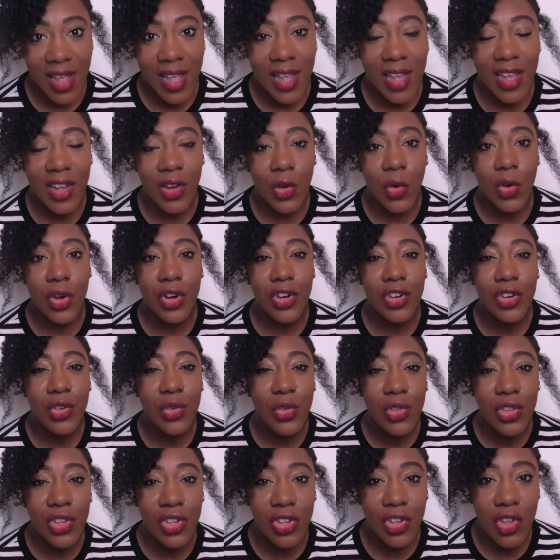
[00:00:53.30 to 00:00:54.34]
In order to
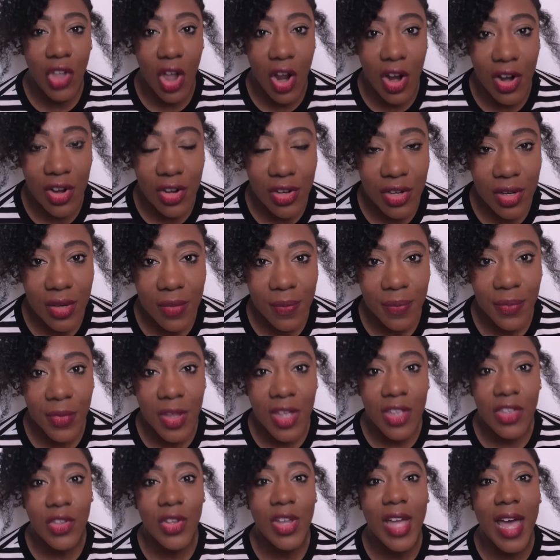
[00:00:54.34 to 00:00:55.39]
start,
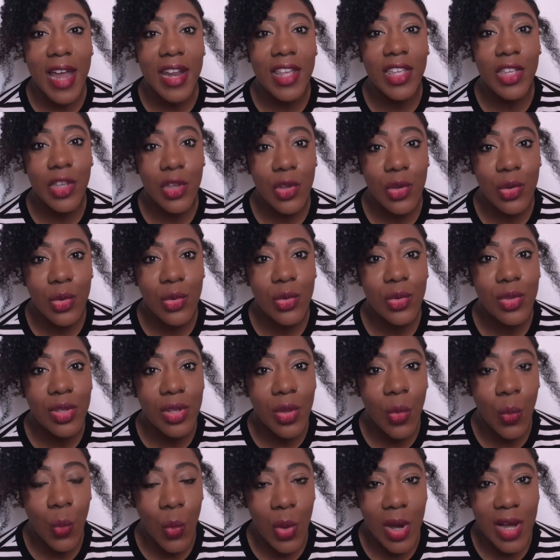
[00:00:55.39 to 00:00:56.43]
you got to use
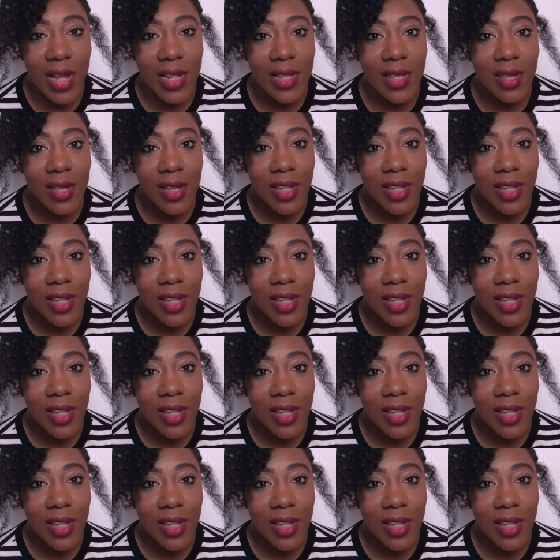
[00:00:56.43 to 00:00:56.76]
what